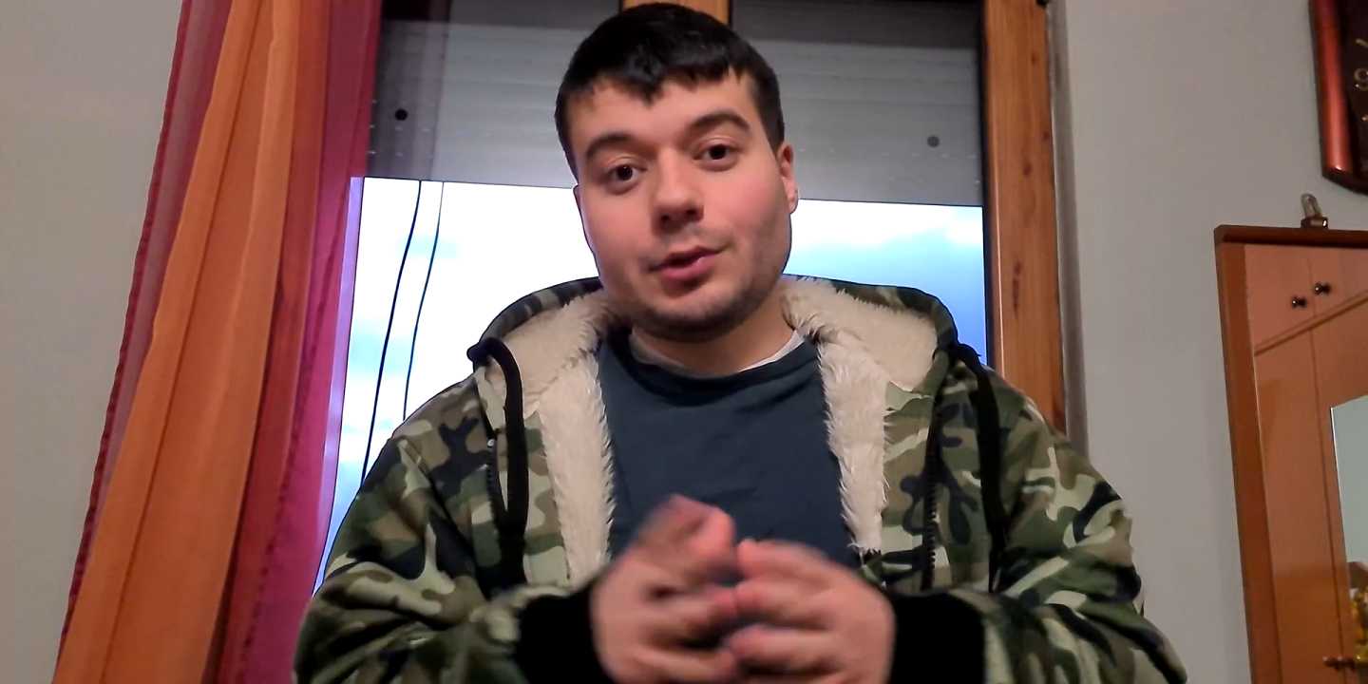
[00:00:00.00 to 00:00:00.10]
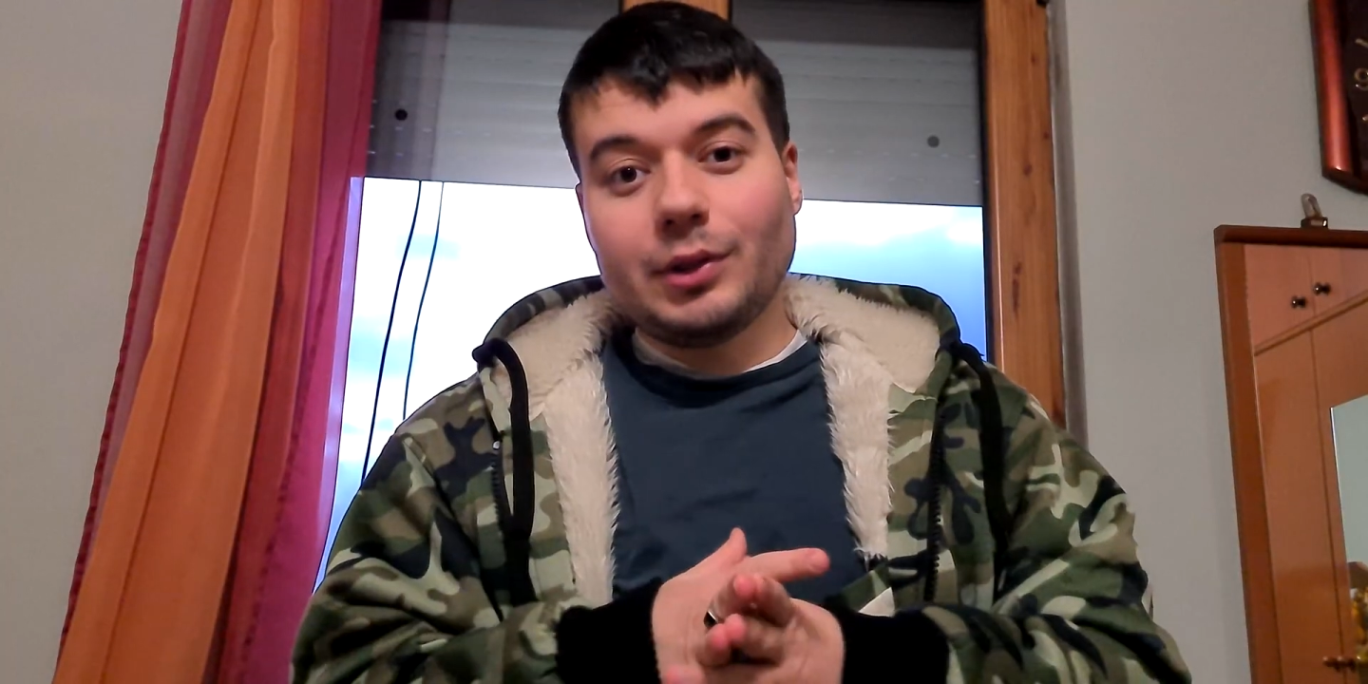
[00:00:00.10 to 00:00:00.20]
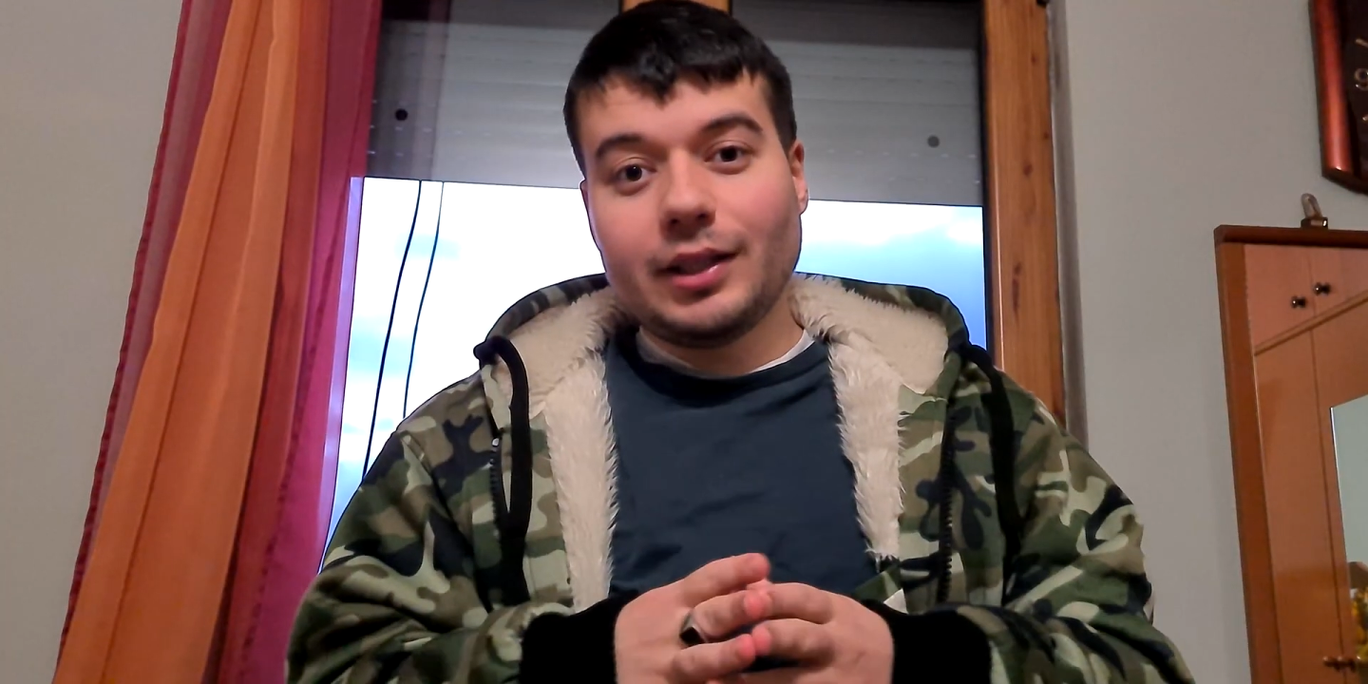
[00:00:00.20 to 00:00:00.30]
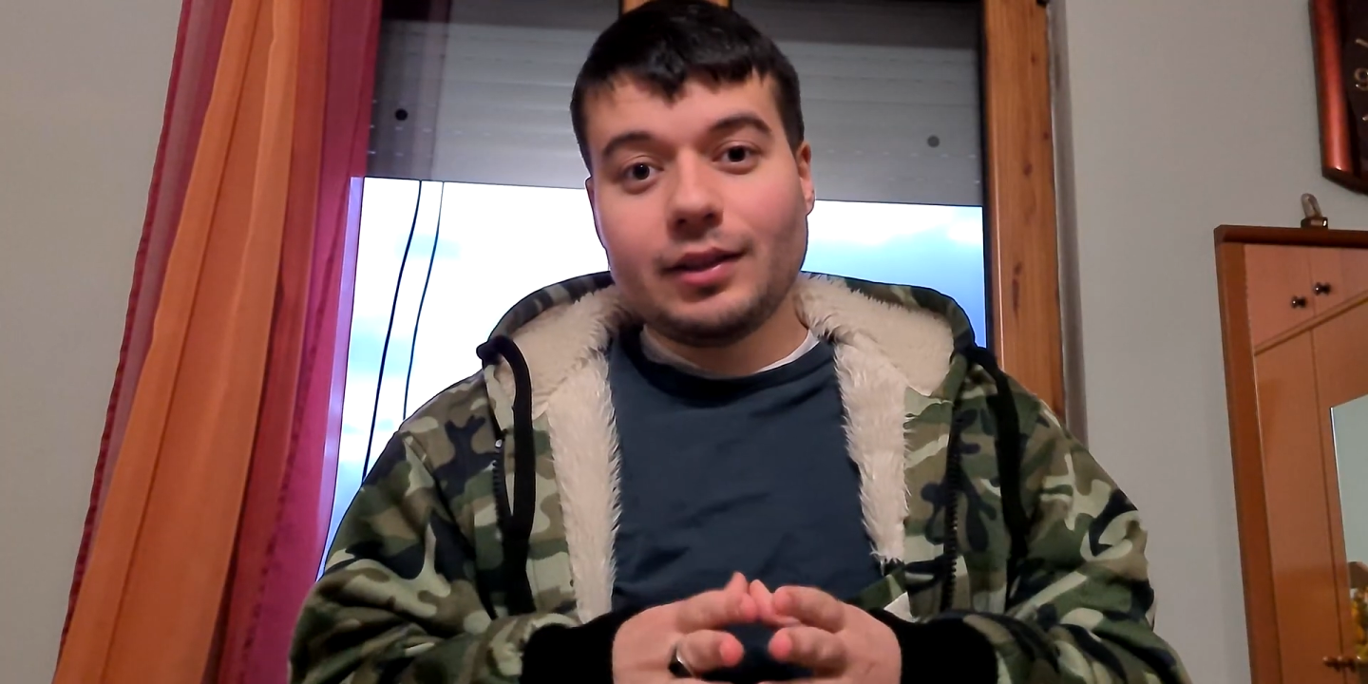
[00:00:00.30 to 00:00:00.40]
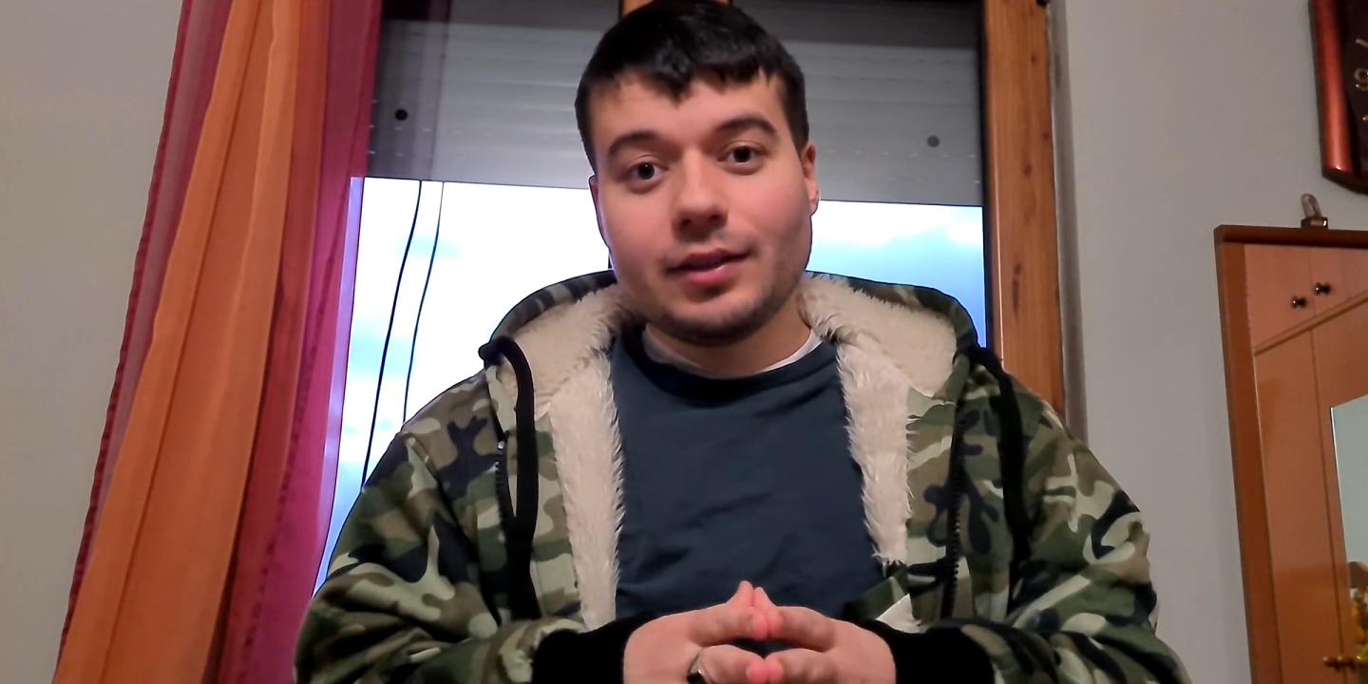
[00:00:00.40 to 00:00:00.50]

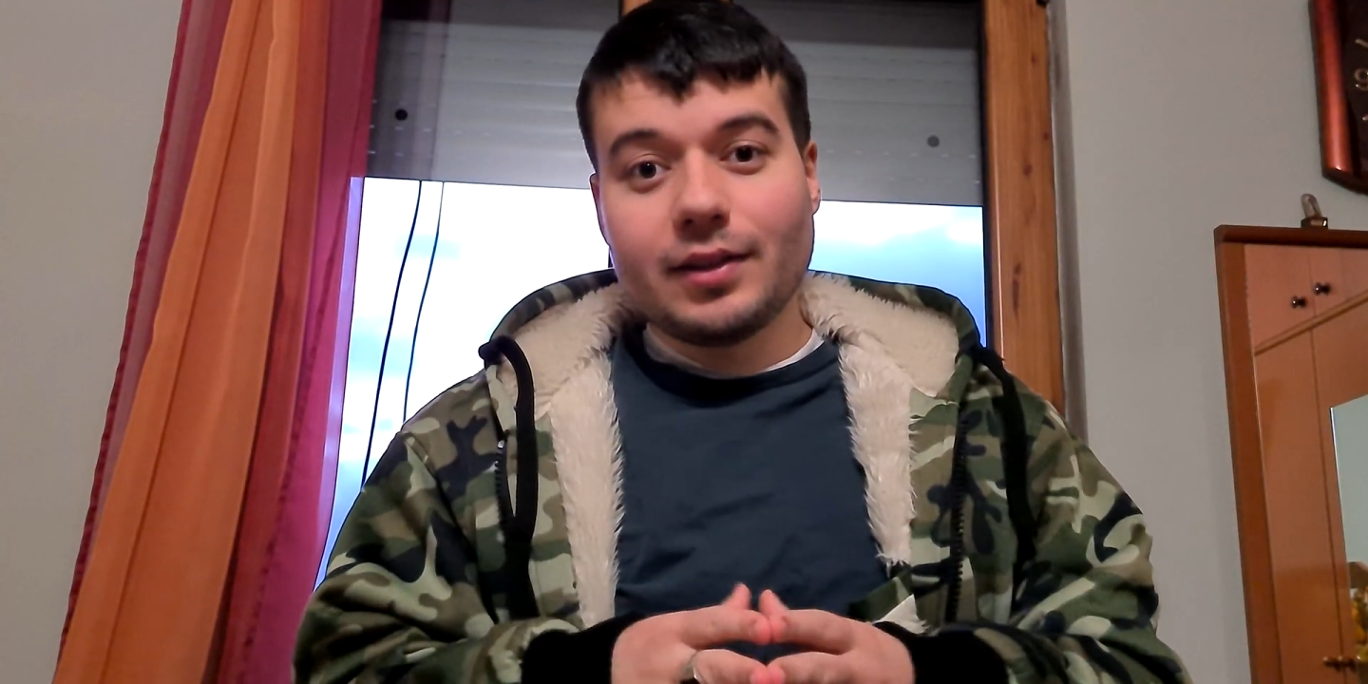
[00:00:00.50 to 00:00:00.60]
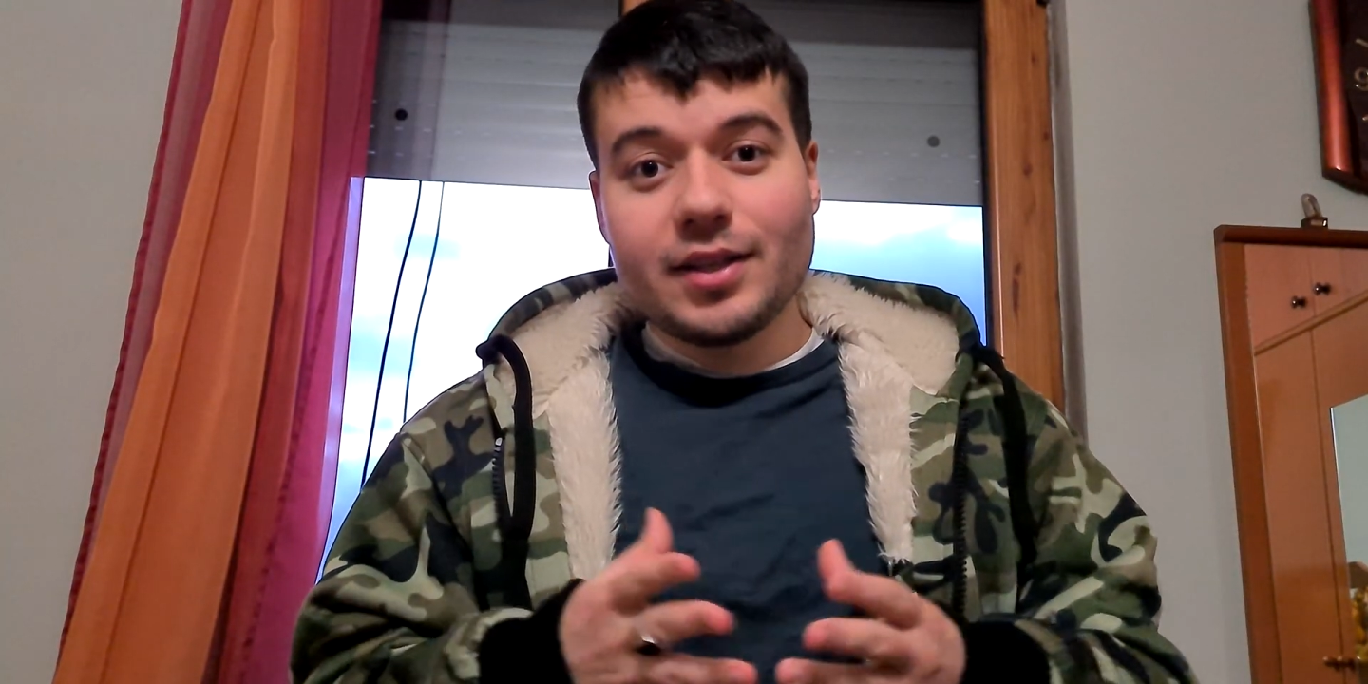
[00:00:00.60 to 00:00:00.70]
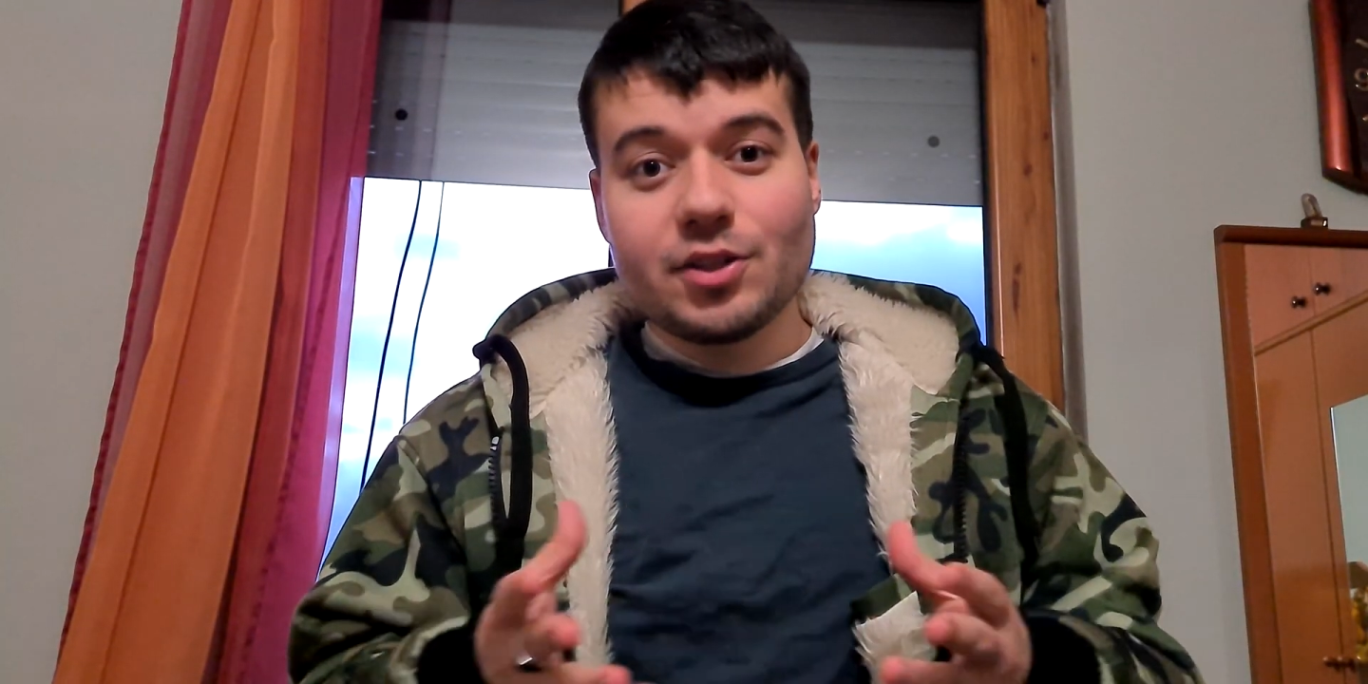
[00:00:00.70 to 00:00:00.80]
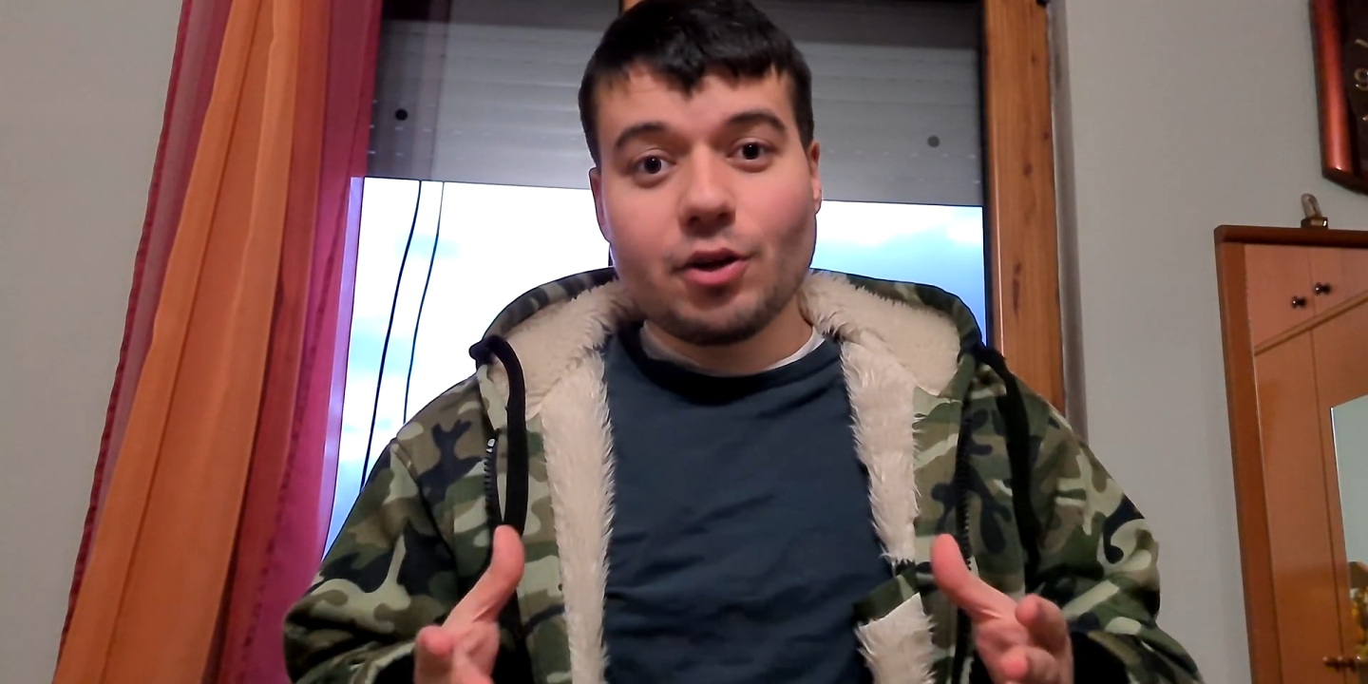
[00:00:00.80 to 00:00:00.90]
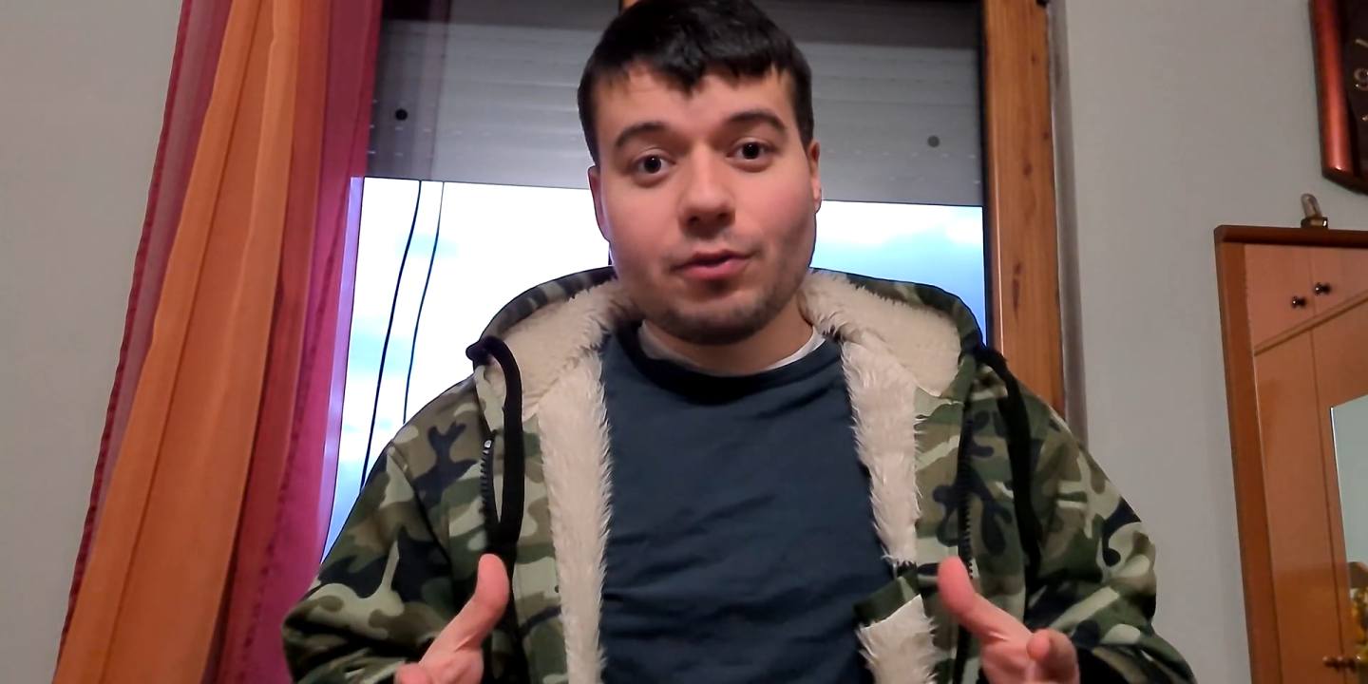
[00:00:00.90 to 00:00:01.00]
Well, that's all